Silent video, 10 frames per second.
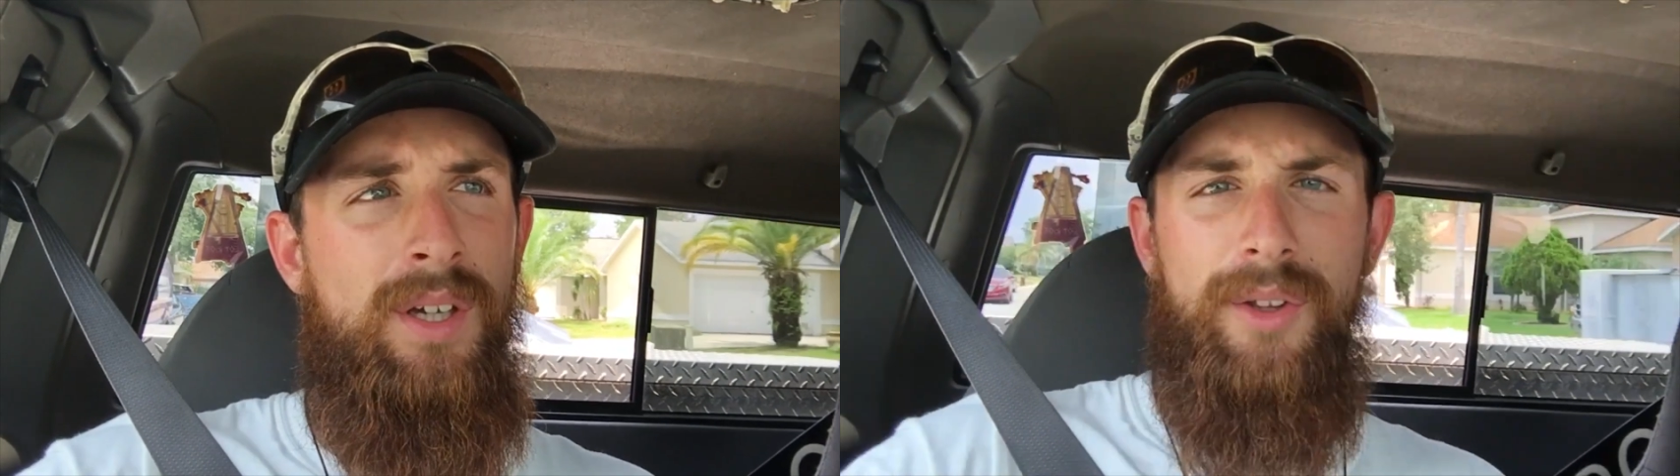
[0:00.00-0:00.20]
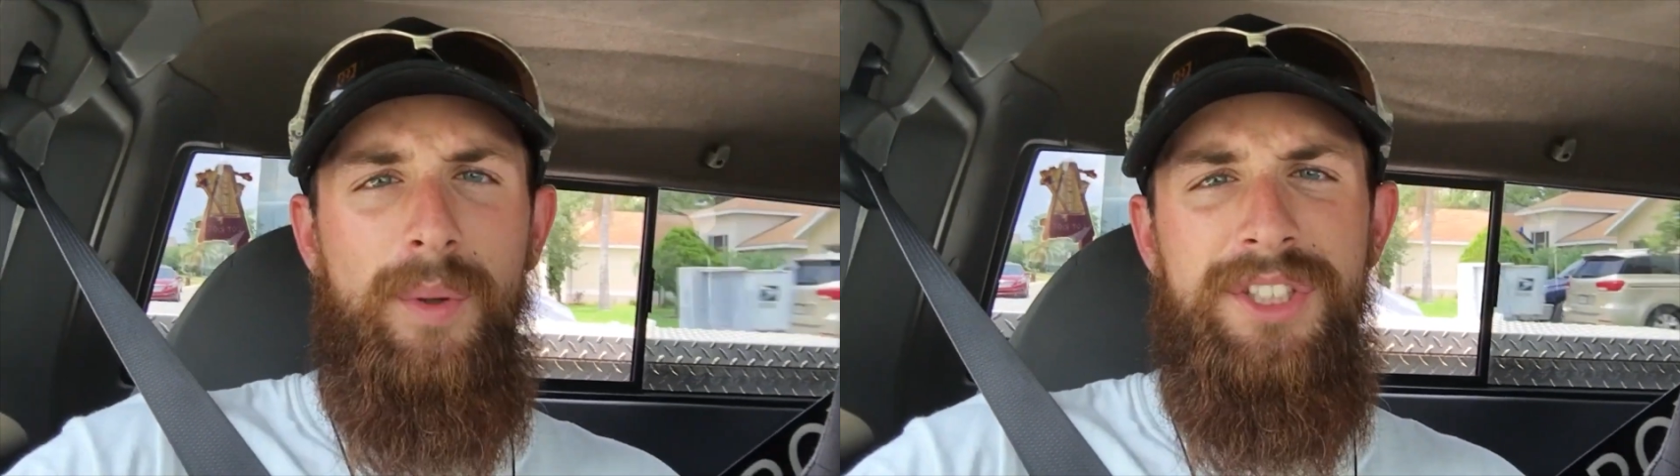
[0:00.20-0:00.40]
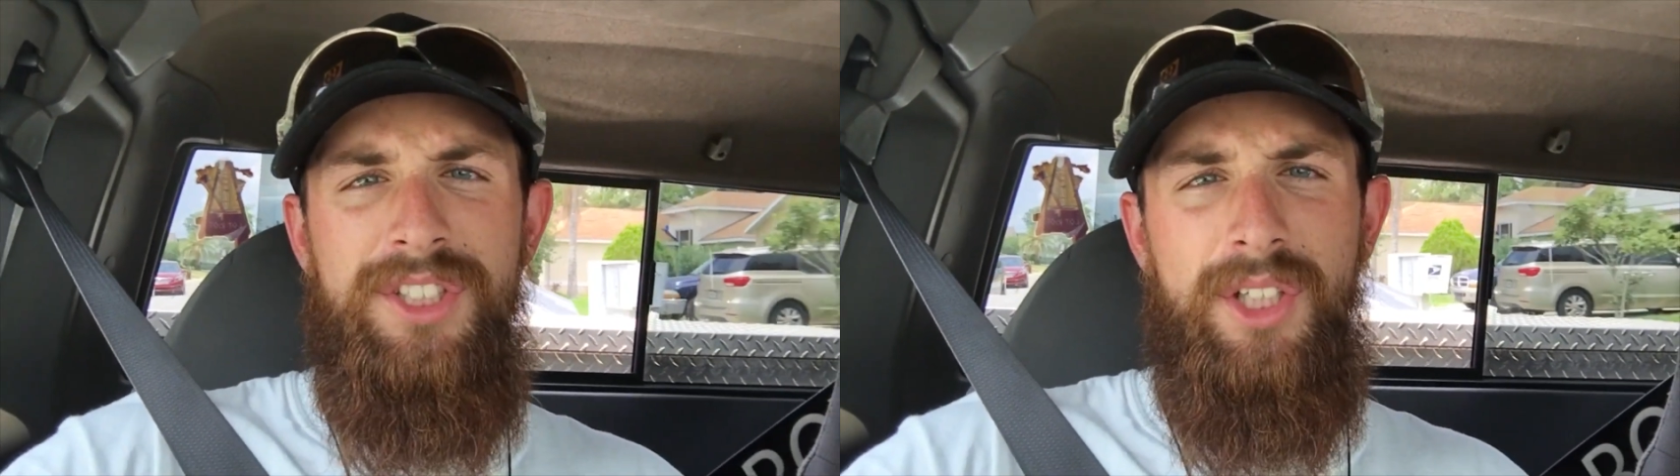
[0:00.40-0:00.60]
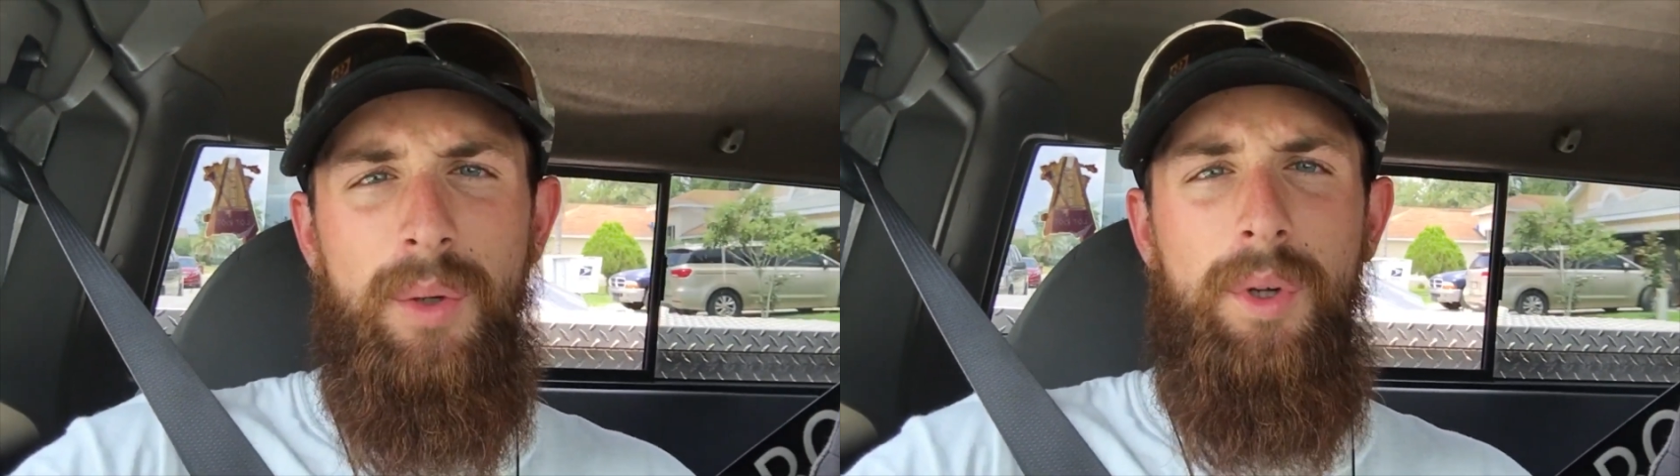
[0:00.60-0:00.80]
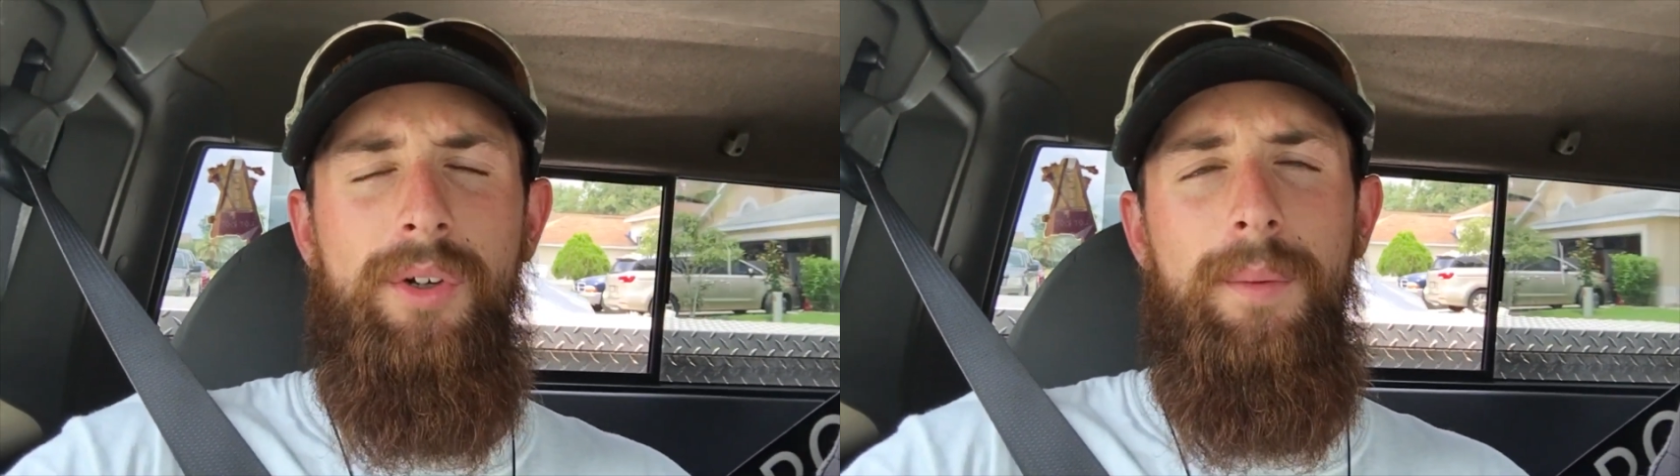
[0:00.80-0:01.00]
The reason you're
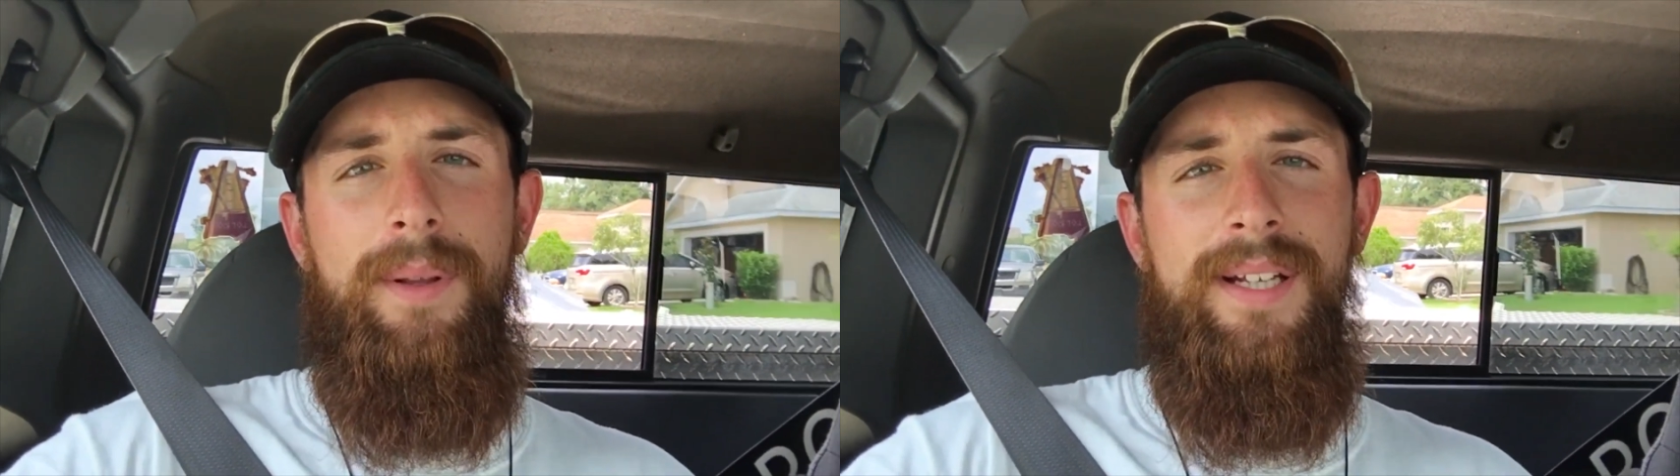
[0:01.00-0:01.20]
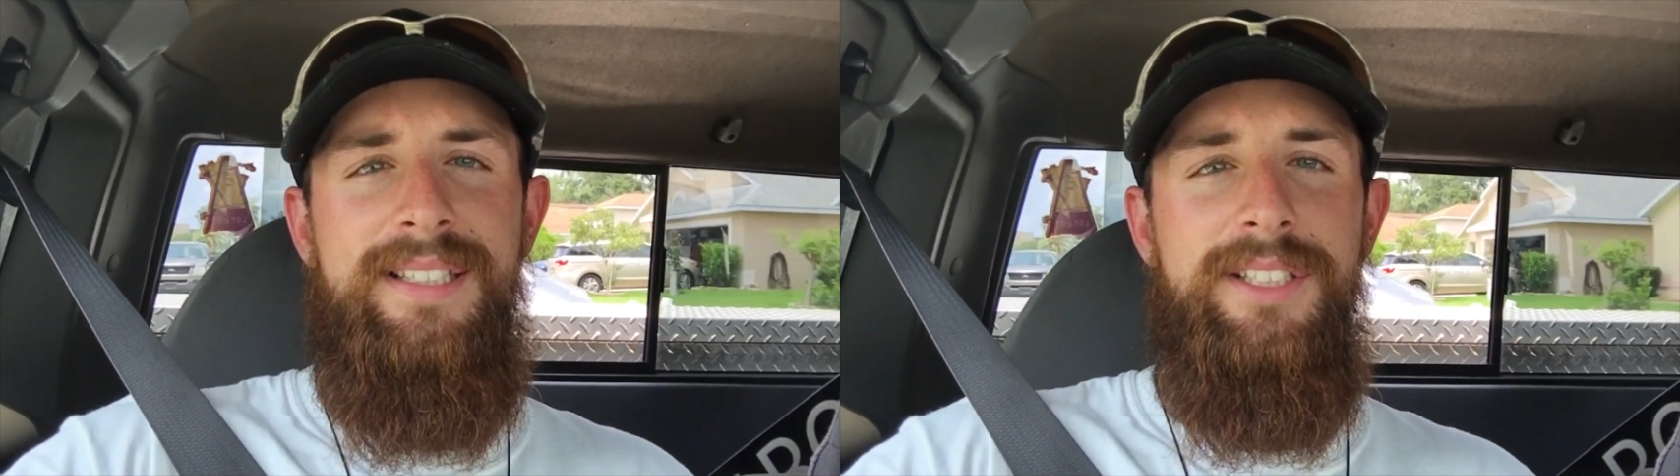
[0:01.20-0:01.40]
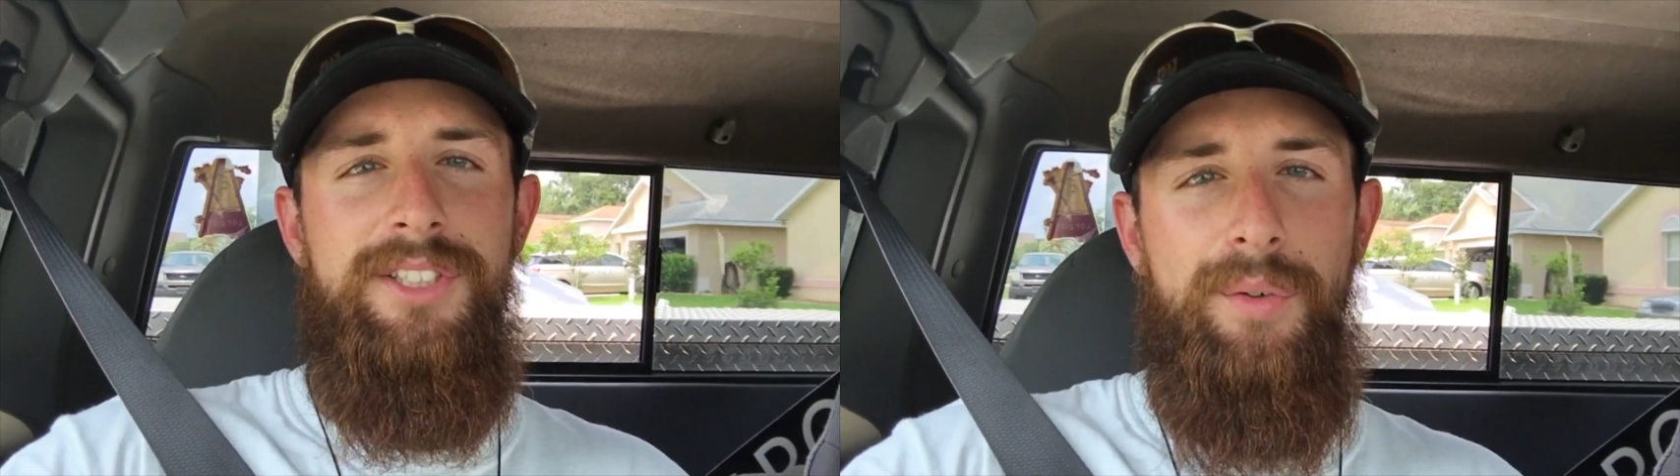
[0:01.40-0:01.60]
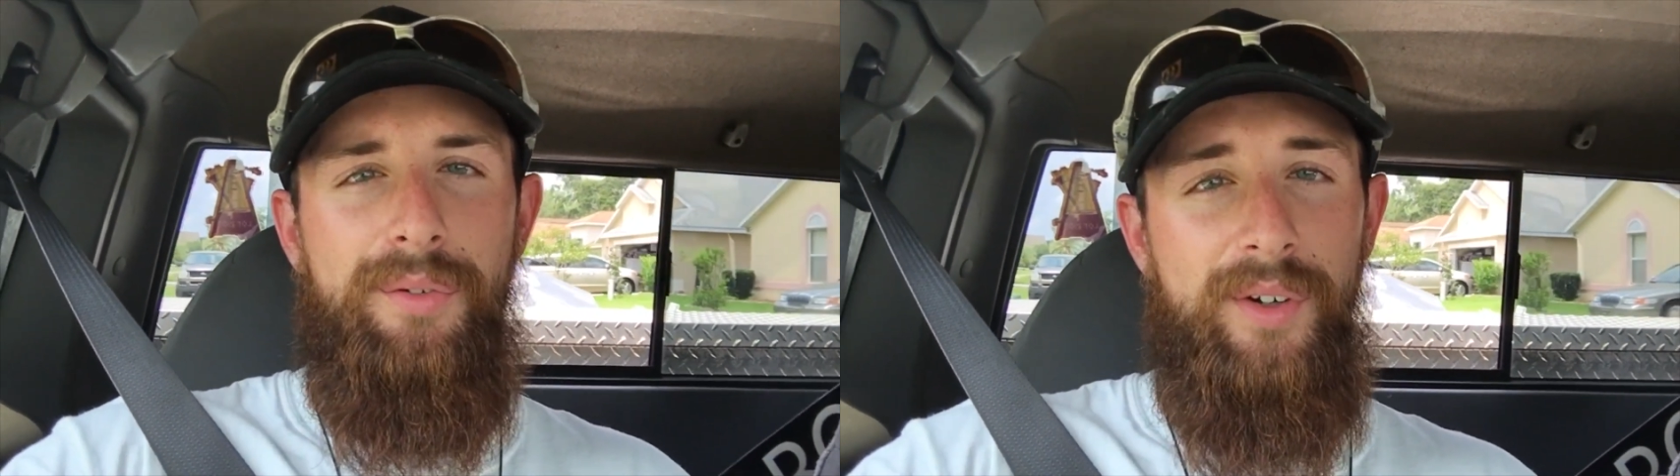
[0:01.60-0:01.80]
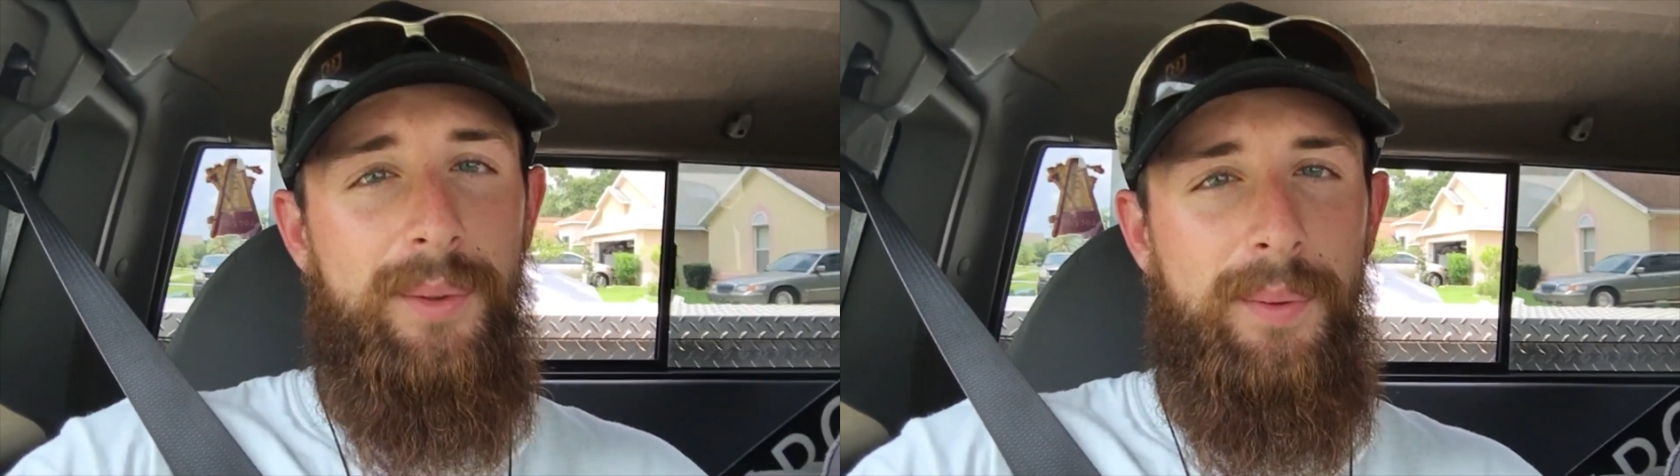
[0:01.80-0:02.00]
going to want to replace it so
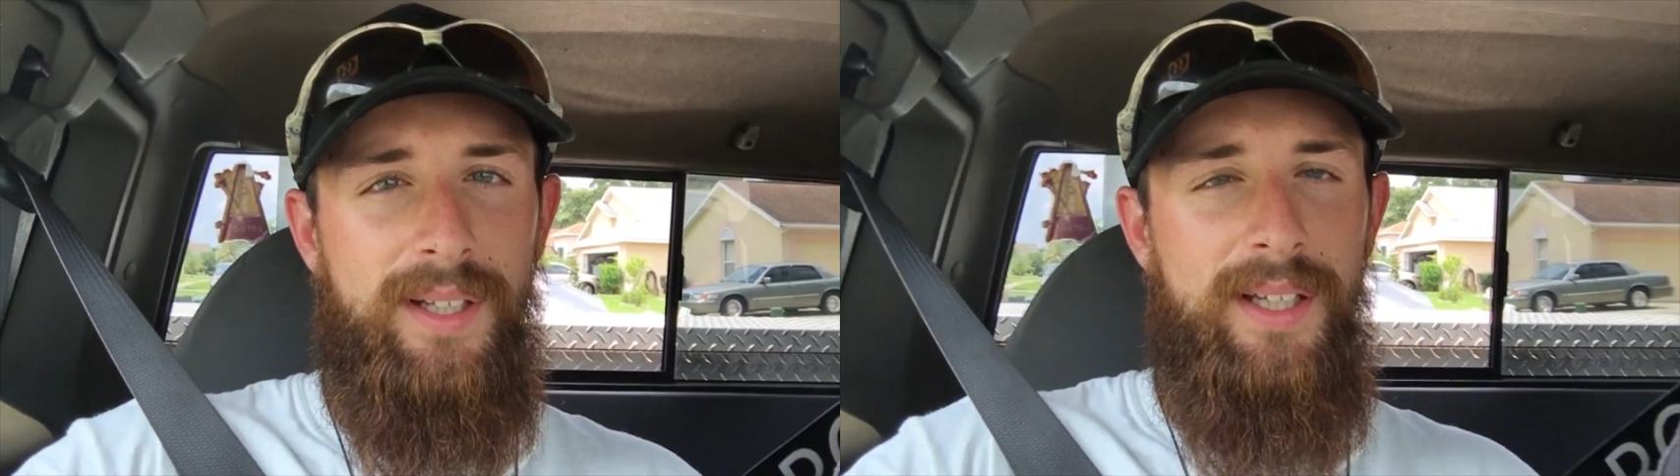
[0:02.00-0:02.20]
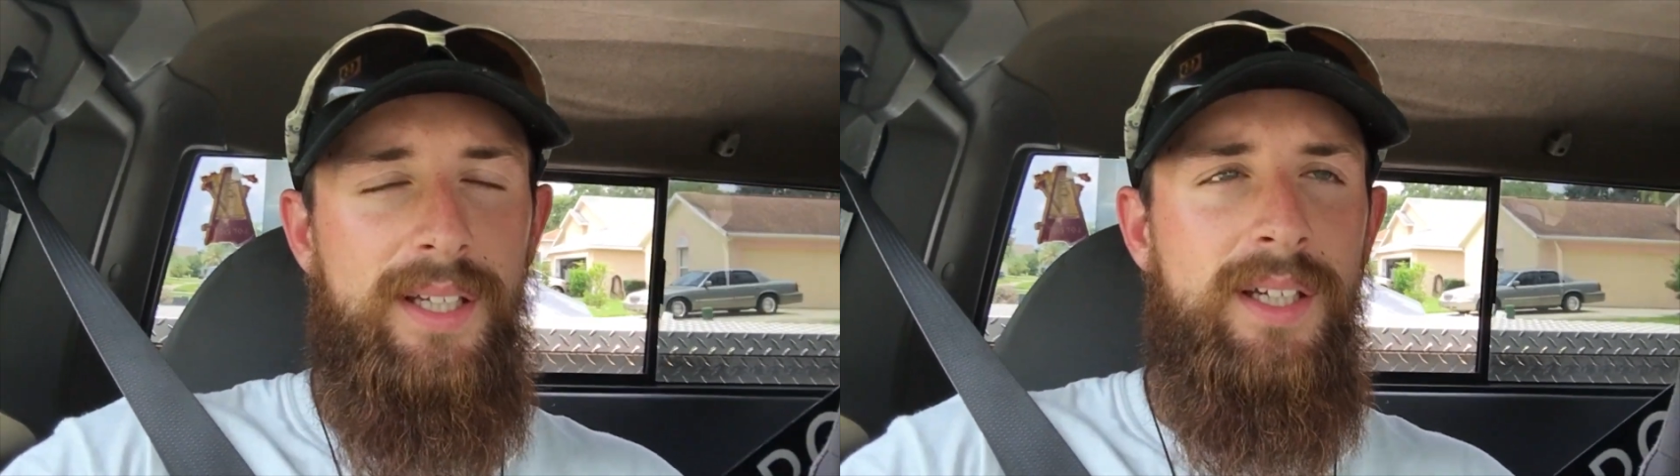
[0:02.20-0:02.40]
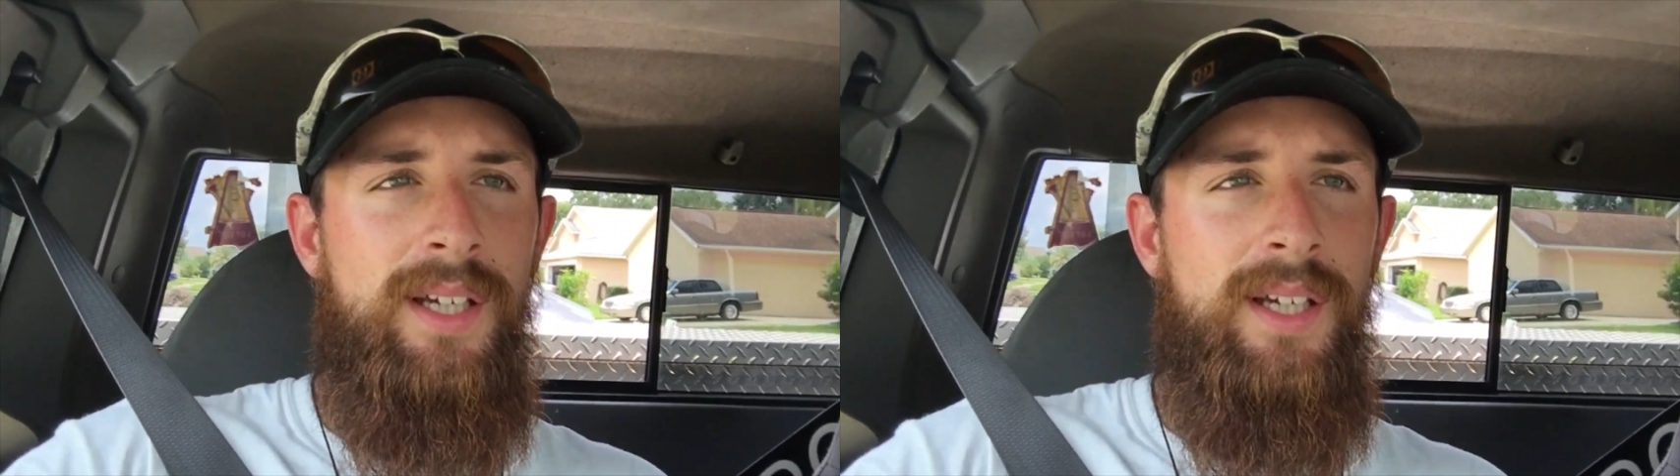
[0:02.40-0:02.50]
frequently